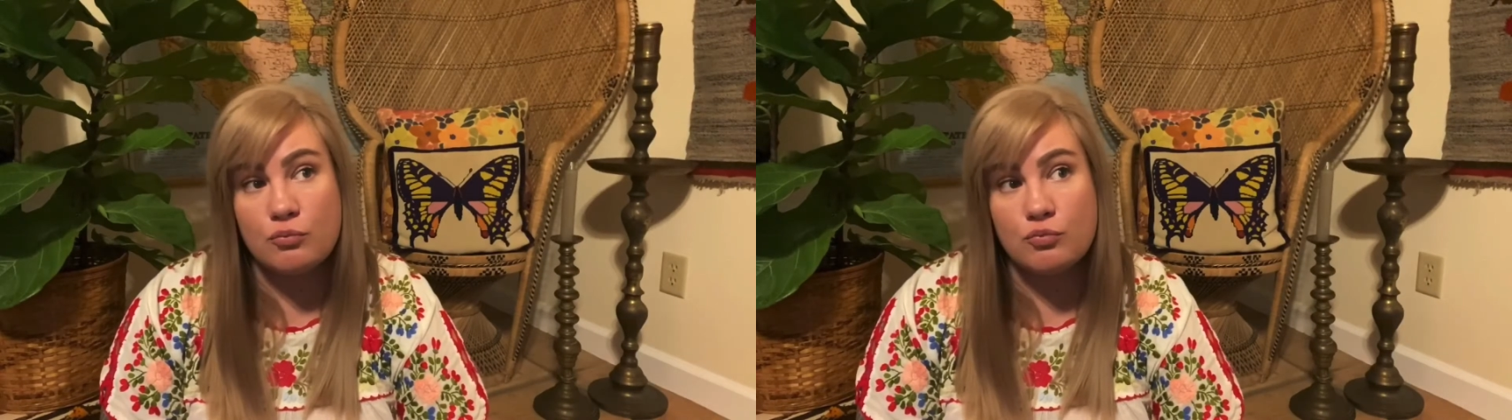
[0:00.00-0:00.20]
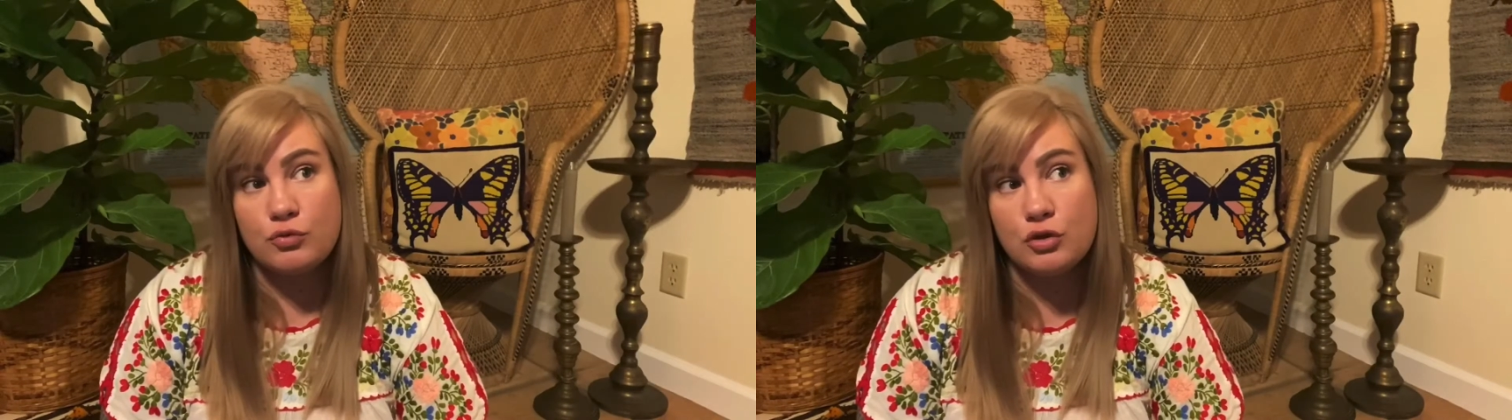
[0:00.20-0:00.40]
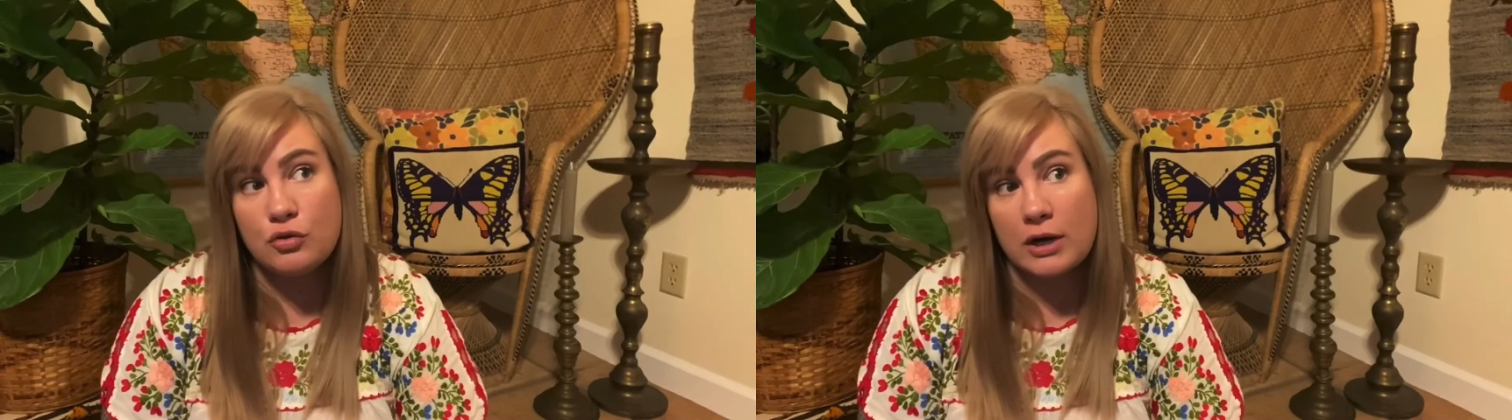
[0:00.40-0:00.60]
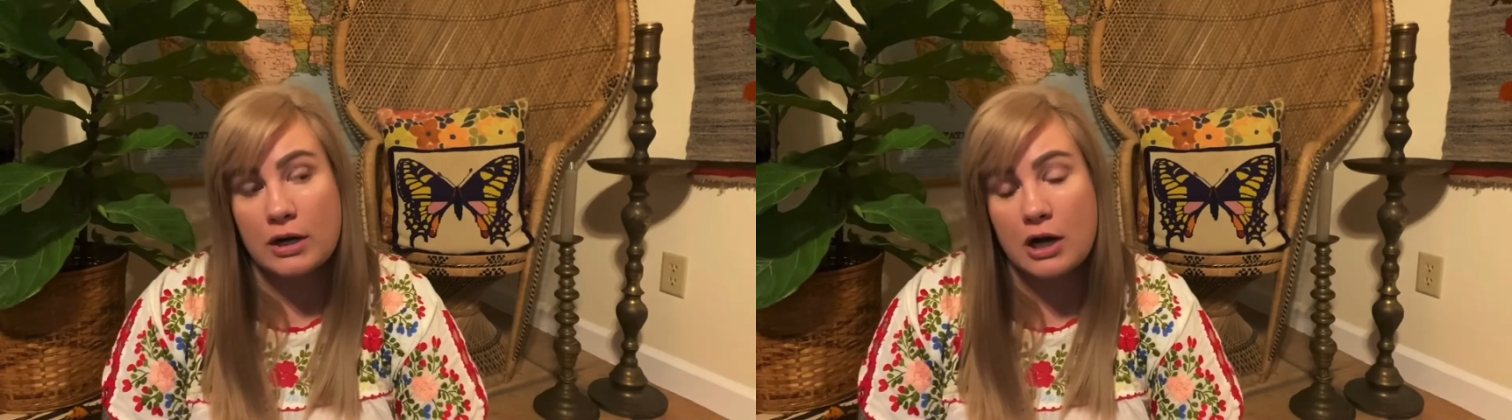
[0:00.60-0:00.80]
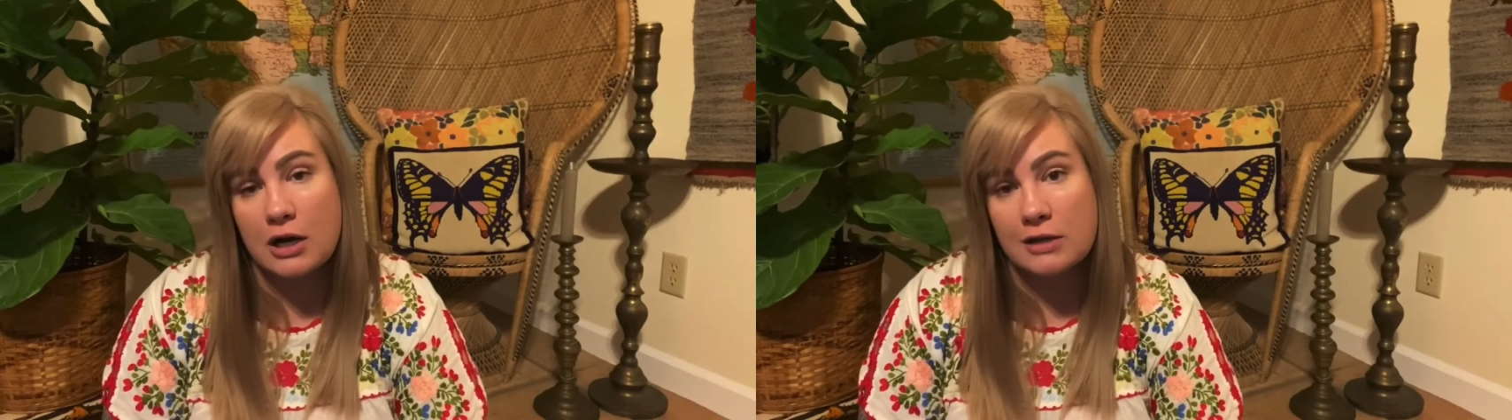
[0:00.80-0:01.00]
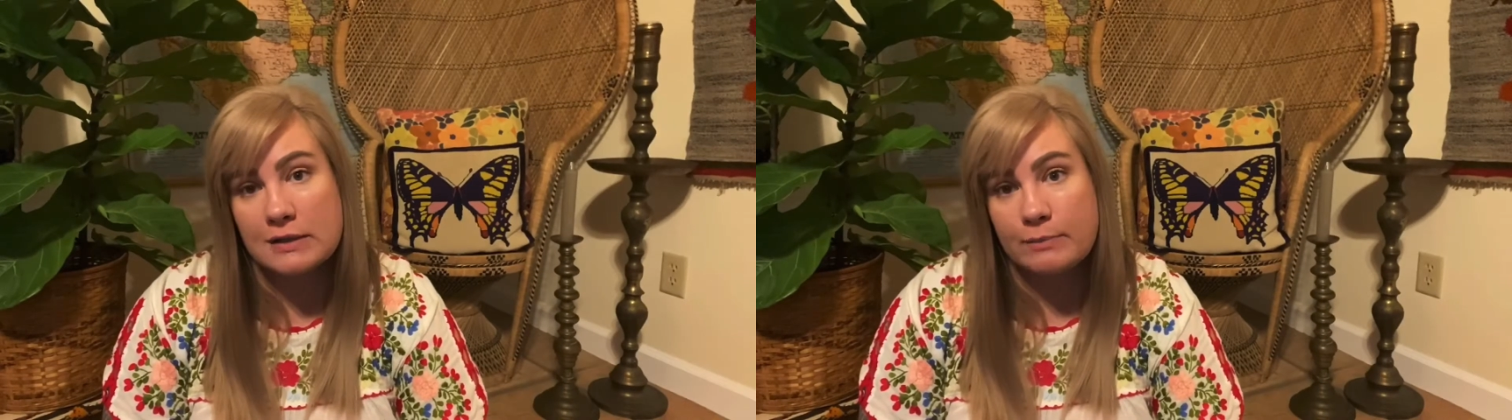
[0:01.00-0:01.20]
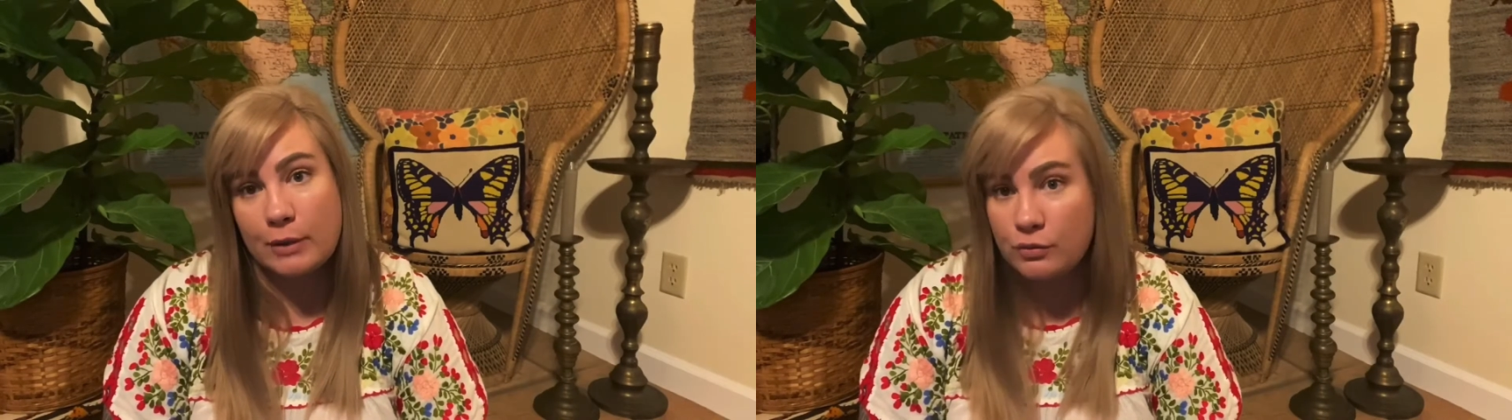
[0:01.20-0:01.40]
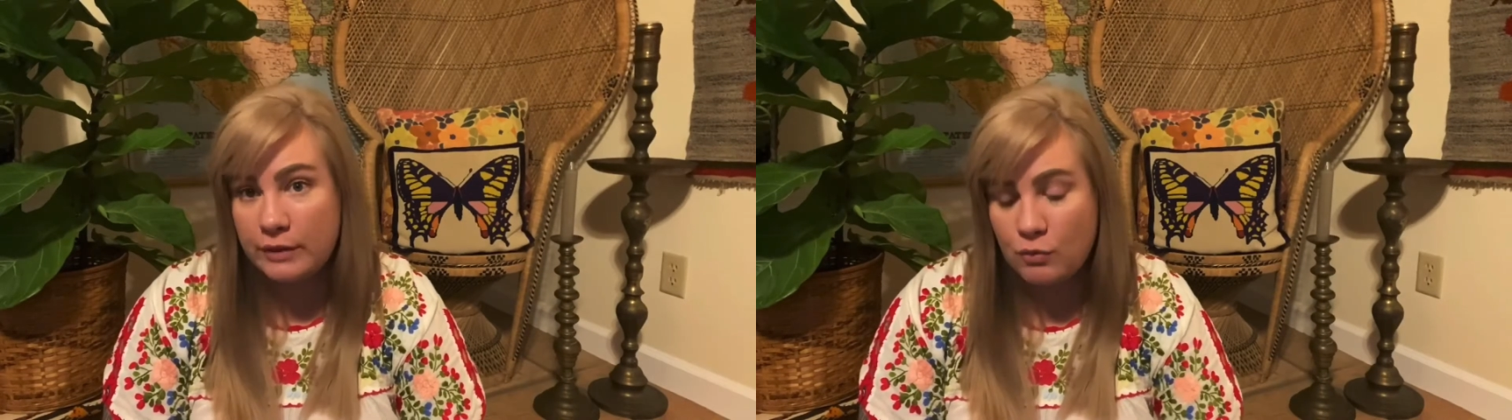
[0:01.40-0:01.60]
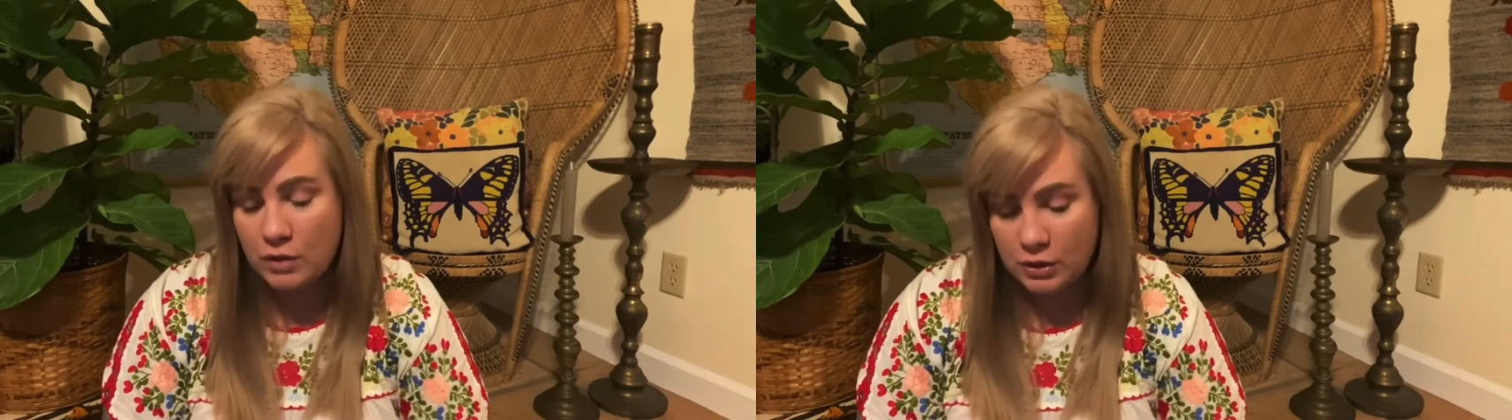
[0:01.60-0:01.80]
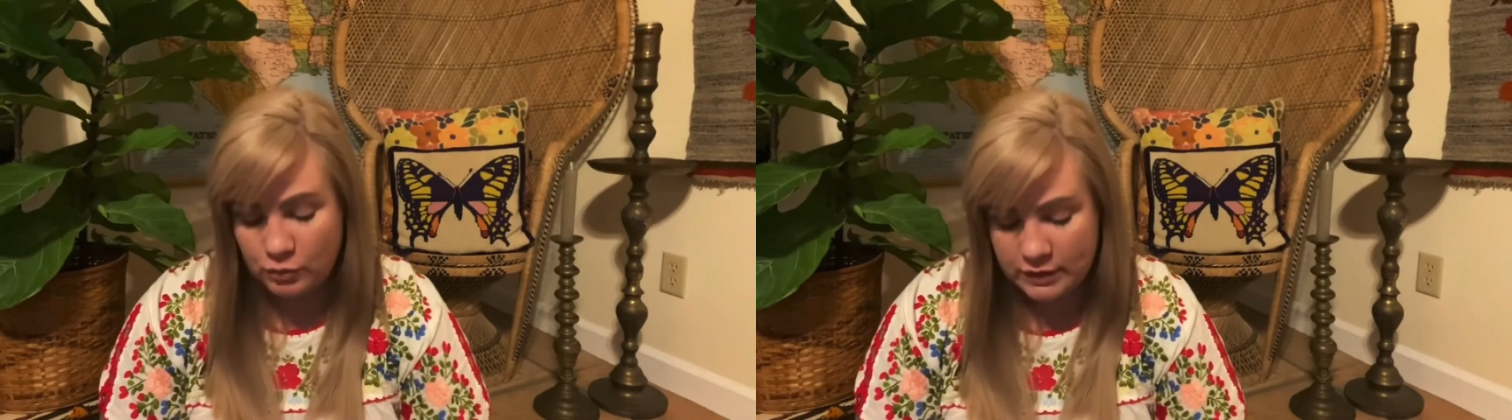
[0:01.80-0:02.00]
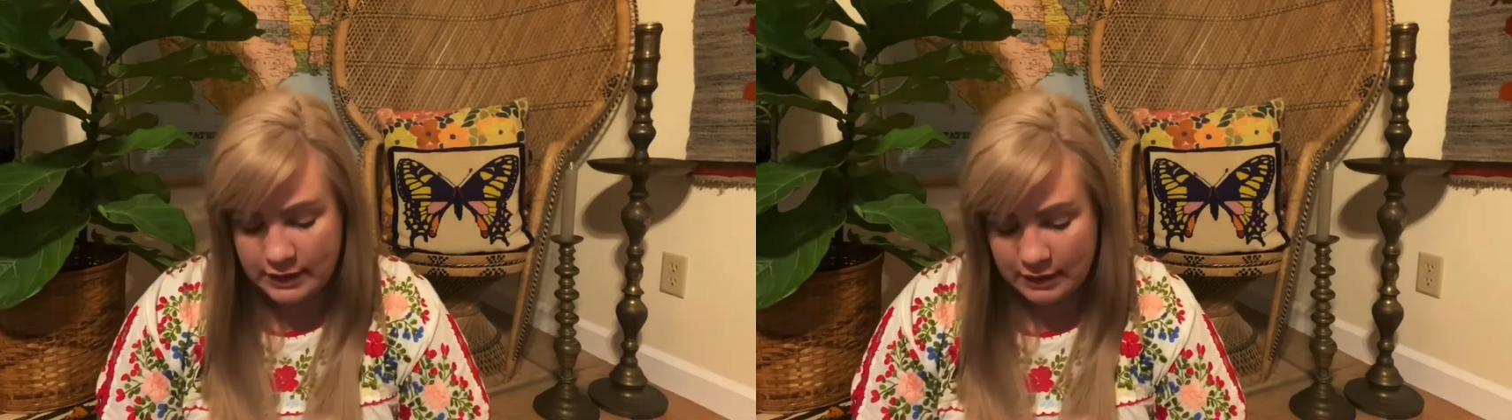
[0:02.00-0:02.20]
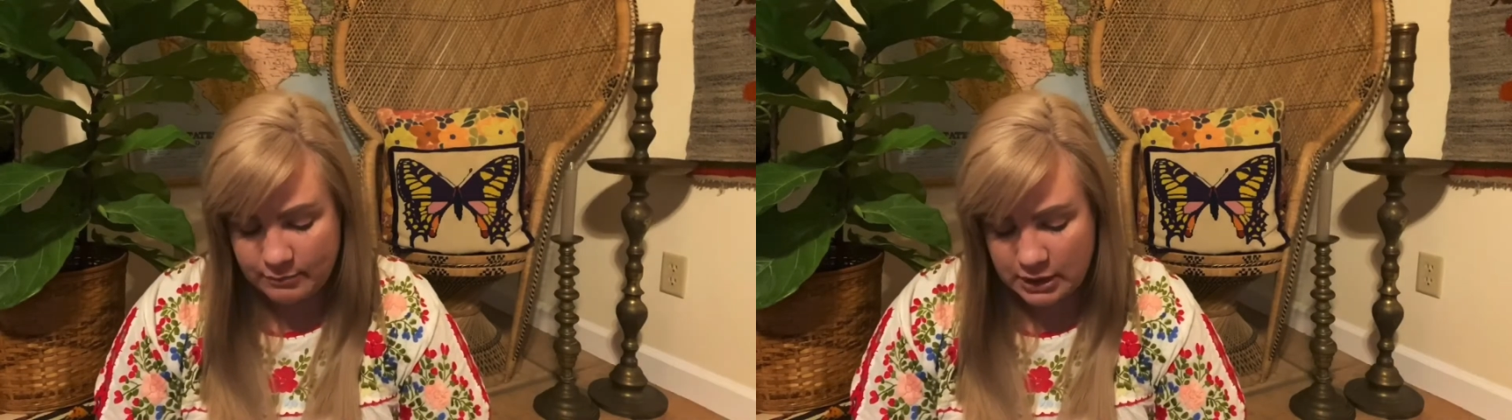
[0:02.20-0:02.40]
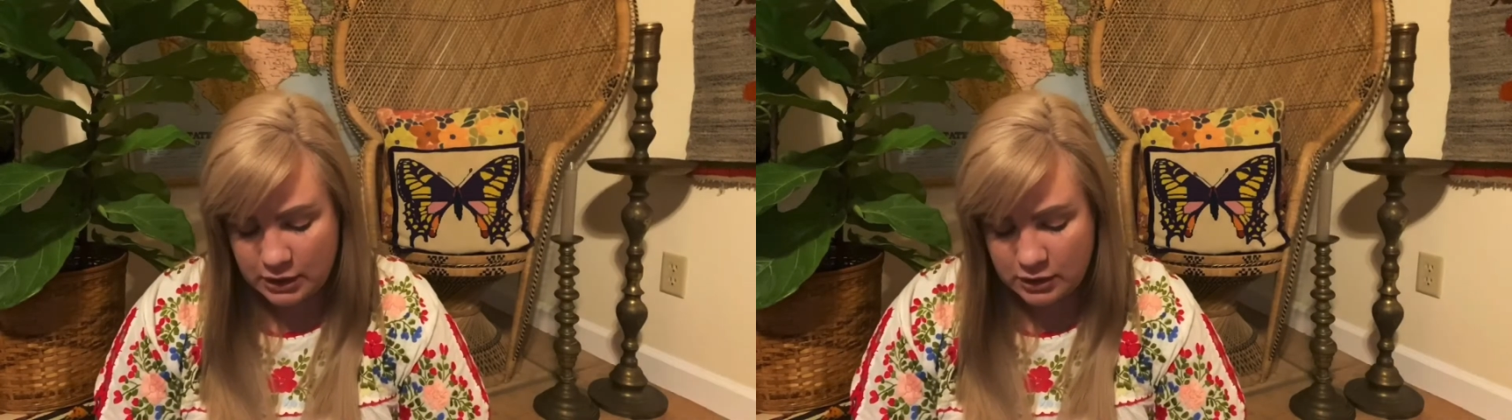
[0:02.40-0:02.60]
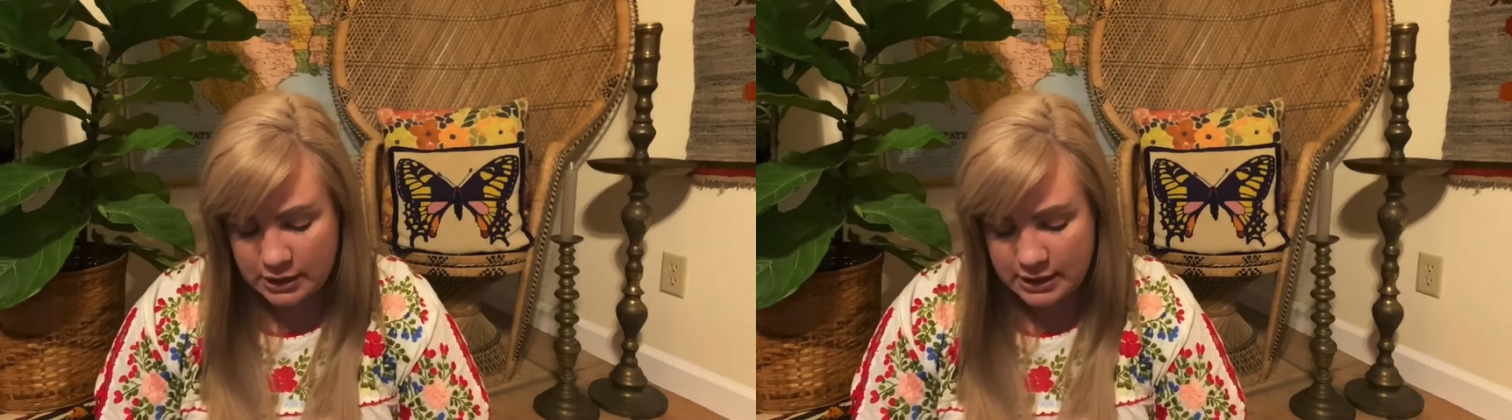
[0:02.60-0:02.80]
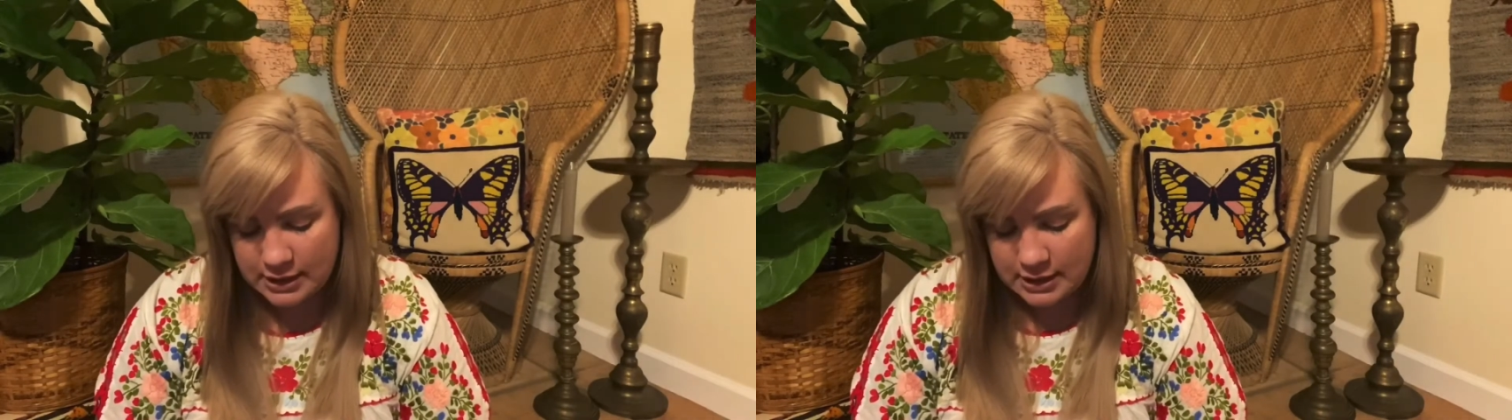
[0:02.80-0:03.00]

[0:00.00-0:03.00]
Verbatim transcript: two credit cards, but only one with like money on it.